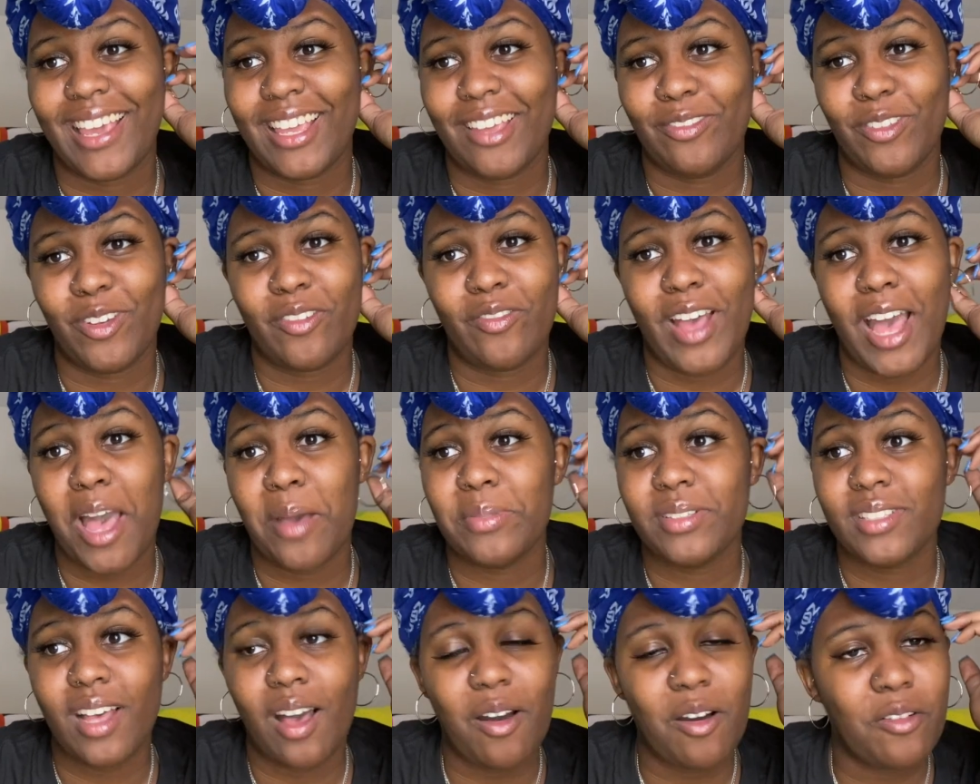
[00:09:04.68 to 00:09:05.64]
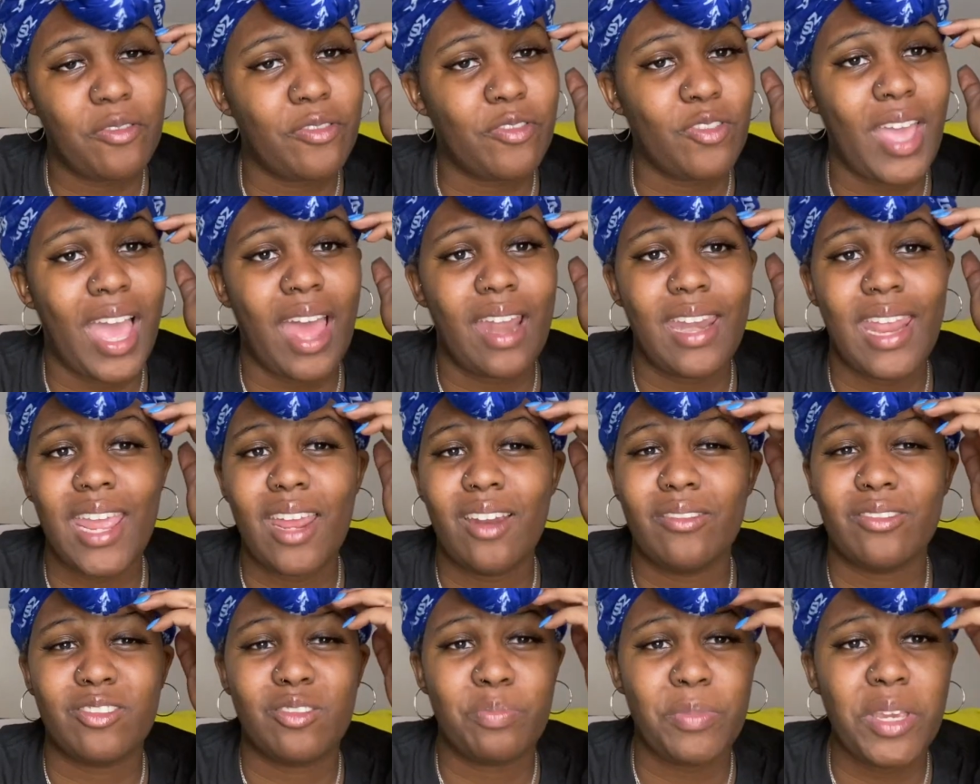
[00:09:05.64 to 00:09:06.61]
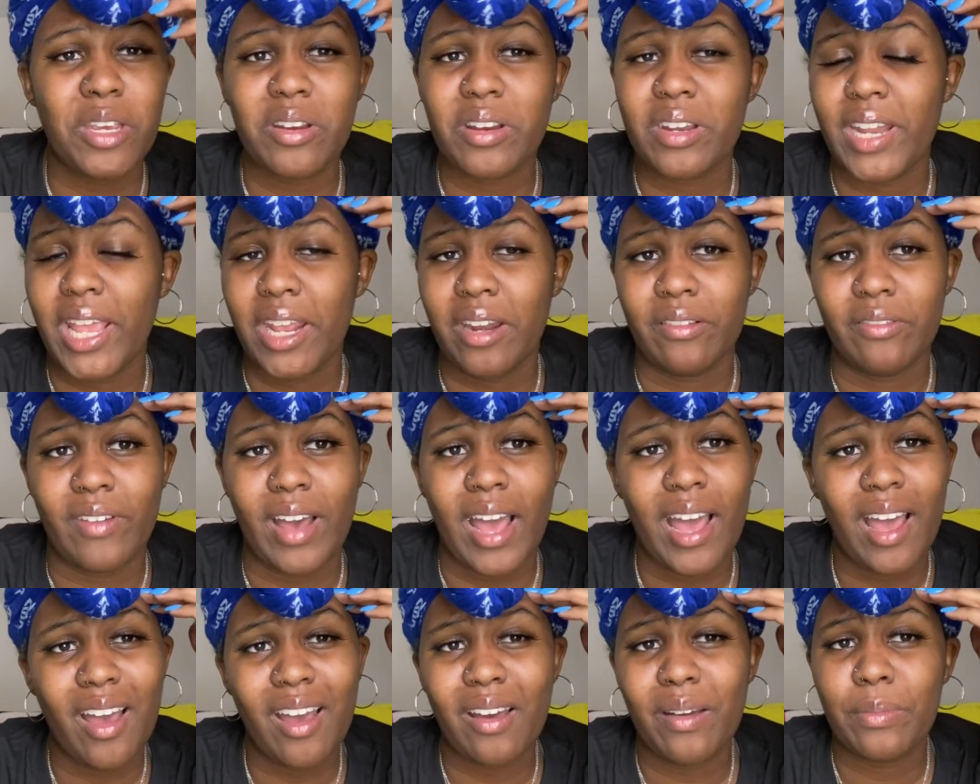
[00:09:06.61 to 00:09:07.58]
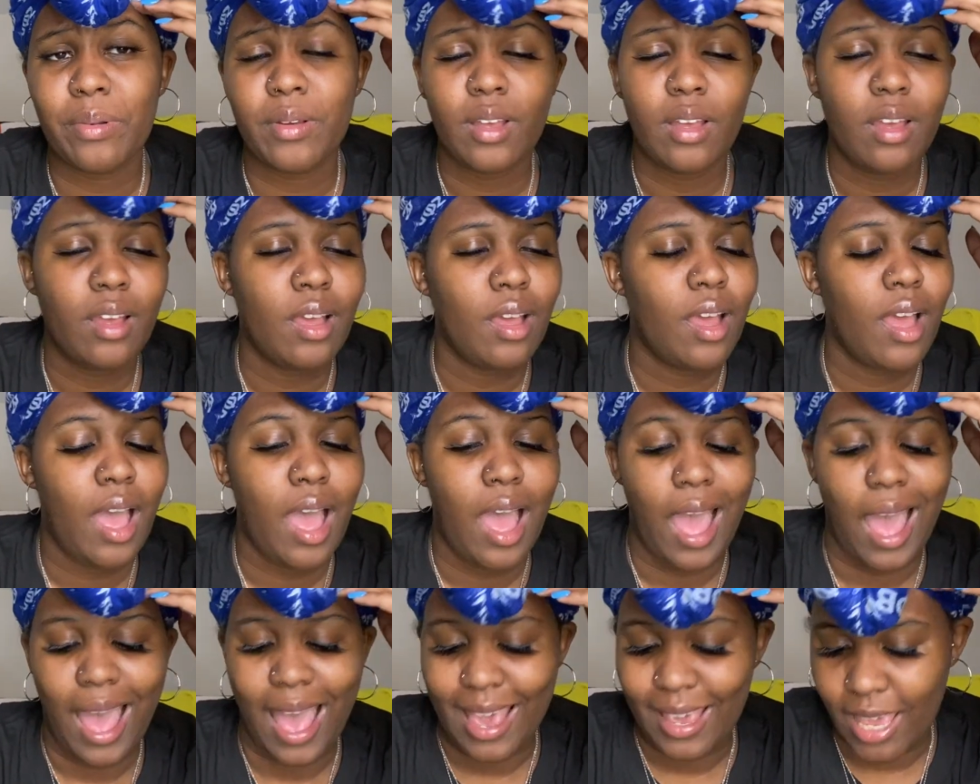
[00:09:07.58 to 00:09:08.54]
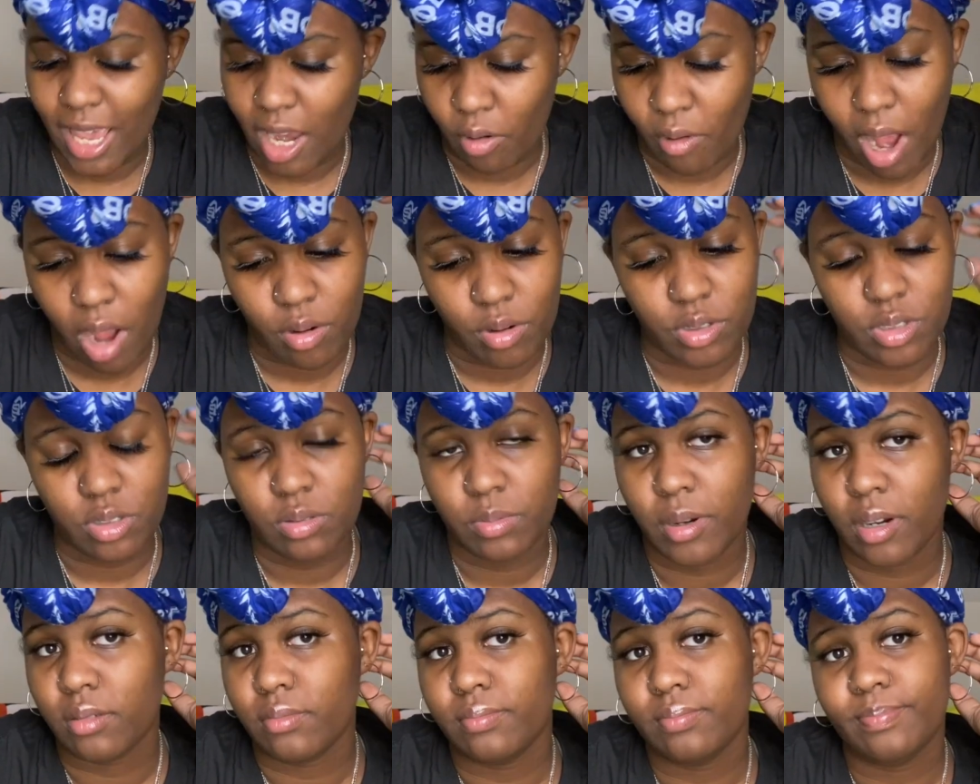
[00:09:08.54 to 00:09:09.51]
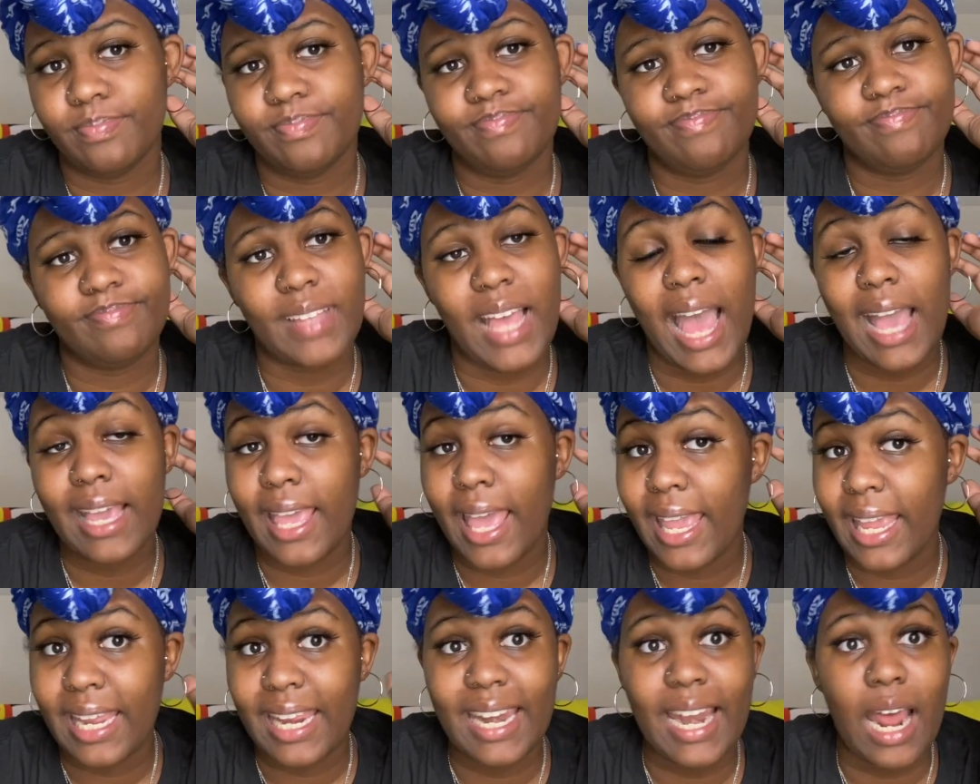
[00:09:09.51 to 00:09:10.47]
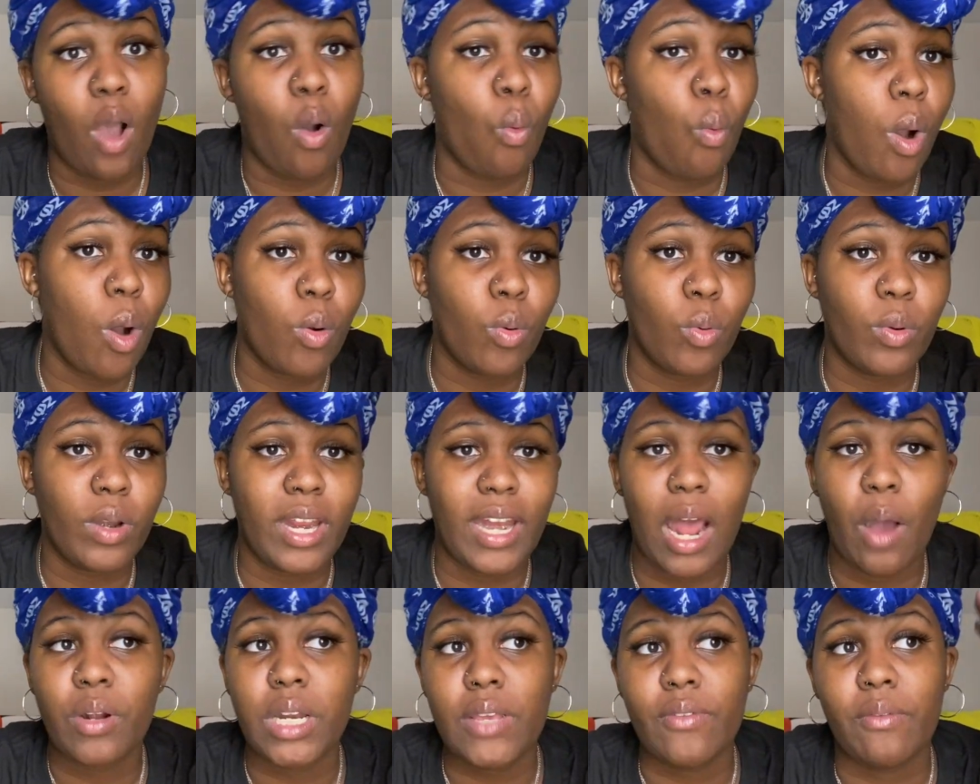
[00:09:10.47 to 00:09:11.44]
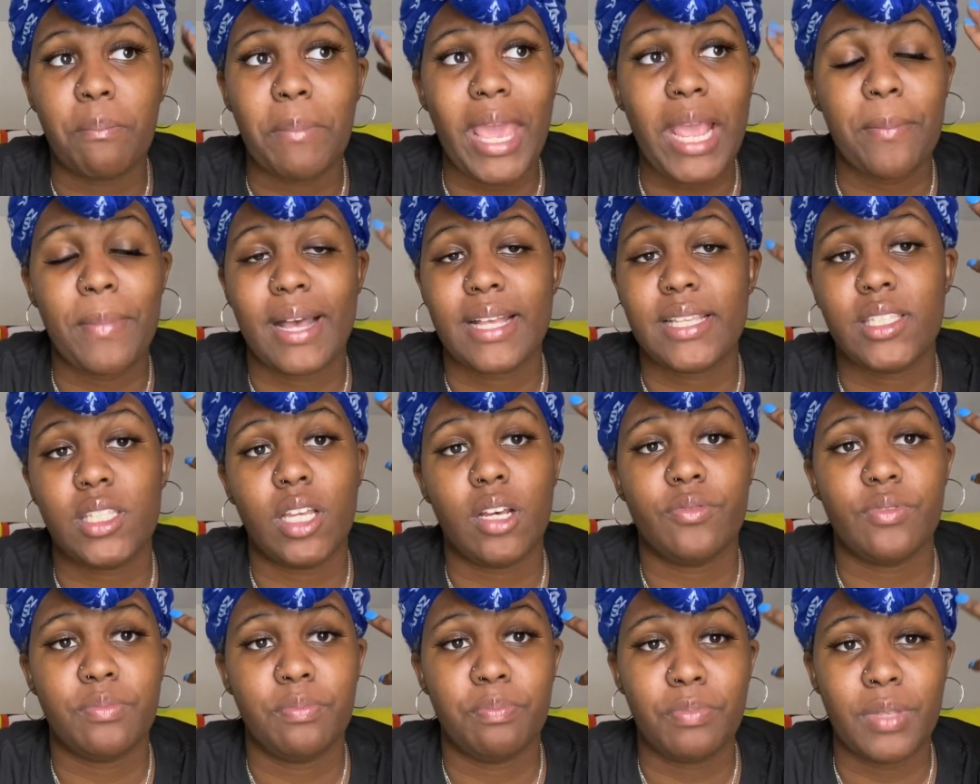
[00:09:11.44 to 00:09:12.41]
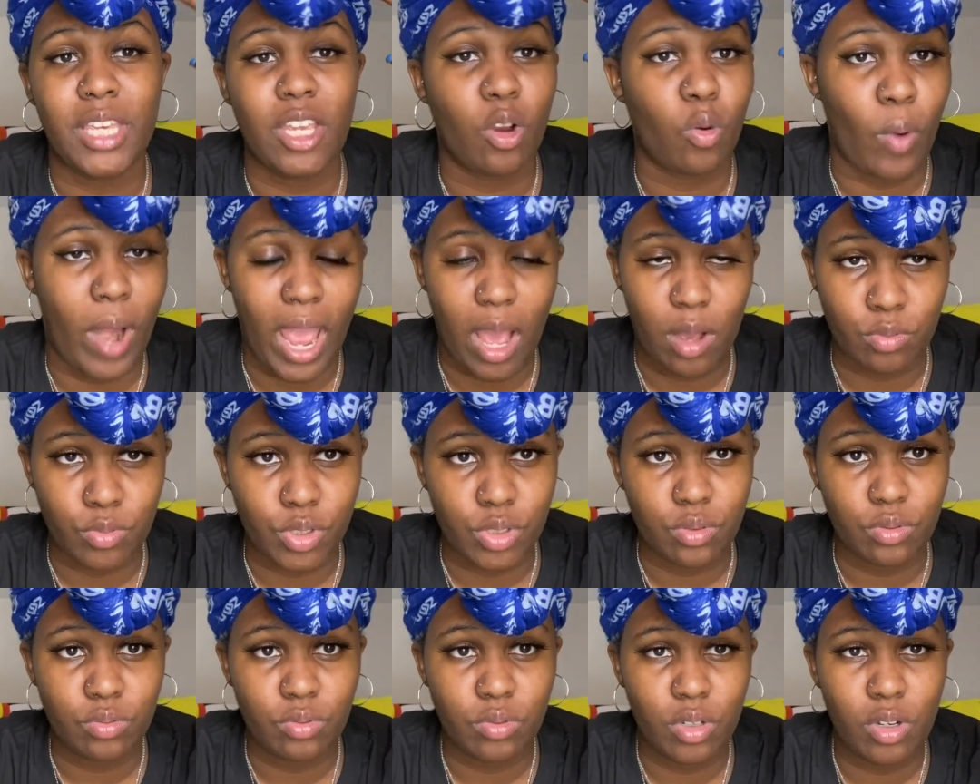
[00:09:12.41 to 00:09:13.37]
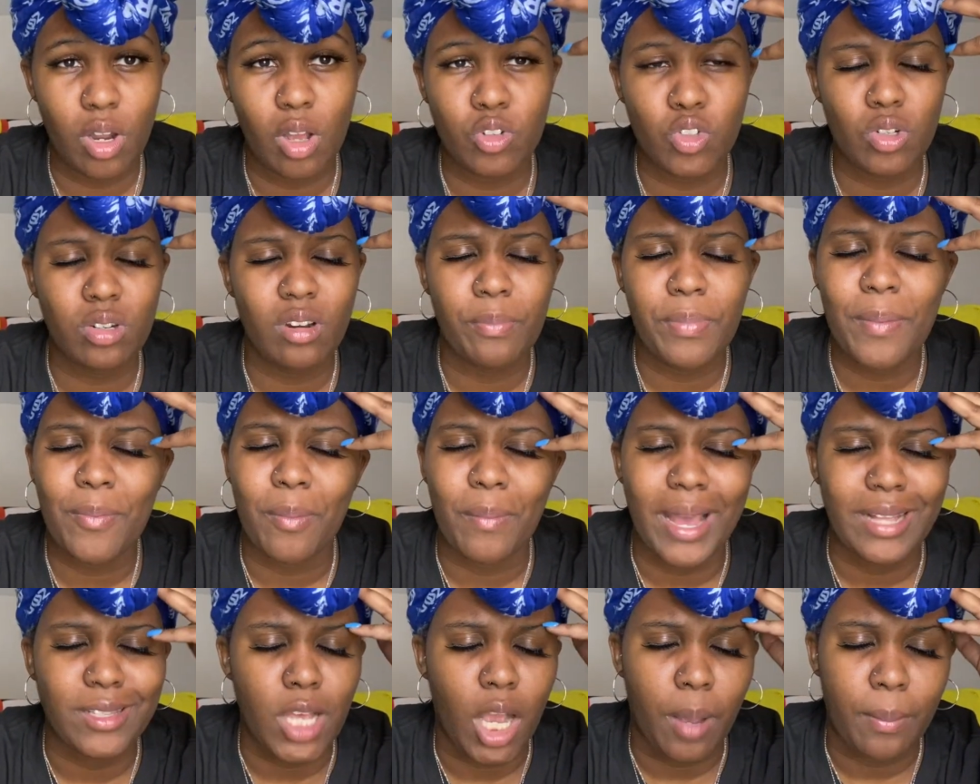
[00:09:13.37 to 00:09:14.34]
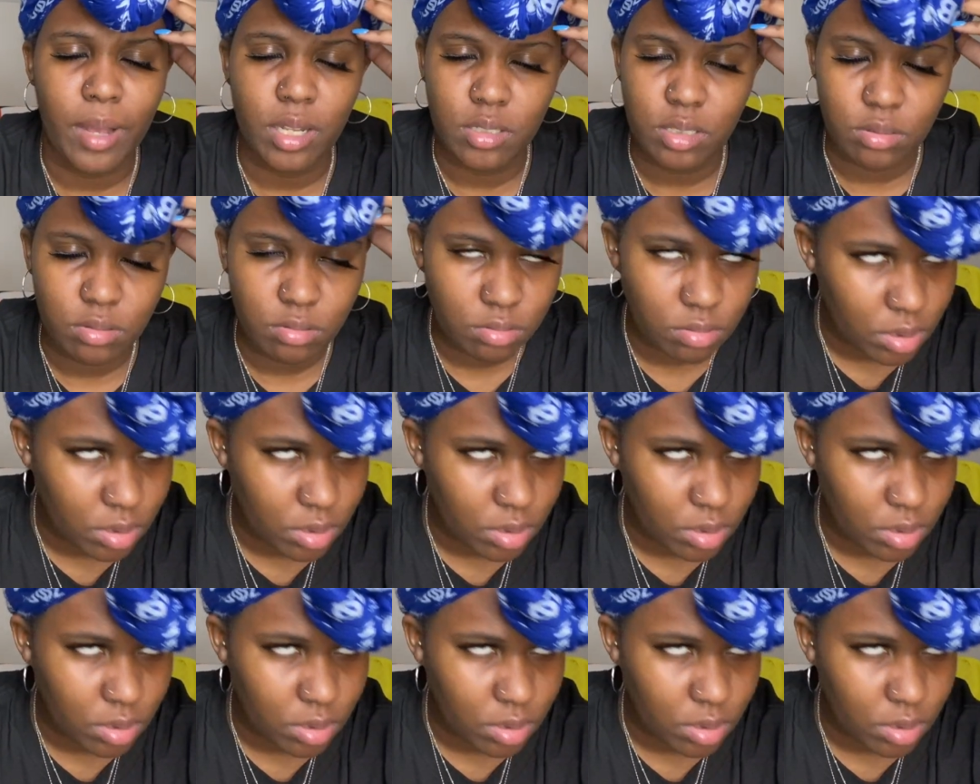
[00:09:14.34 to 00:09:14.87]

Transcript: if your vibe is off, you got negative spirit, negative vibe, I can't rock with you, bro. I can't, and I won't, and I won't even make myself be around you. You know, true enough, people might talk about you.